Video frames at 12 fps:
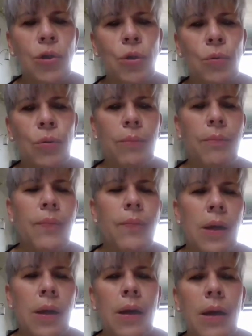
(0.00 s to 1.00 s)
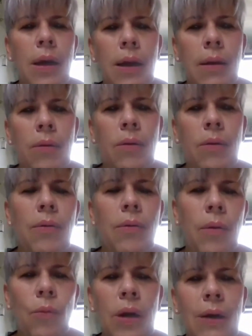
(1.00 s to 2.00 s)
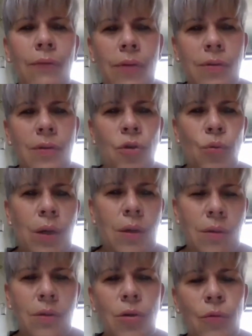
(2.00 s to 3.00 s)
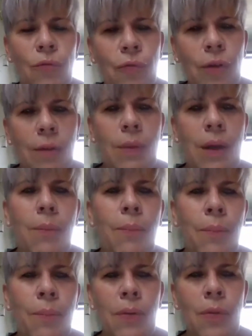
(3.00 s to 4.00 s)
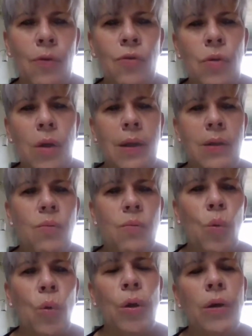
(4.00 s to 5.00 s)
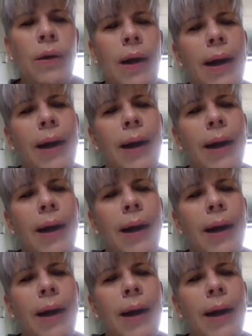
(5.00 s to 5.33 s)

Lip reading: do in whatever the situation is in front of me. But there's more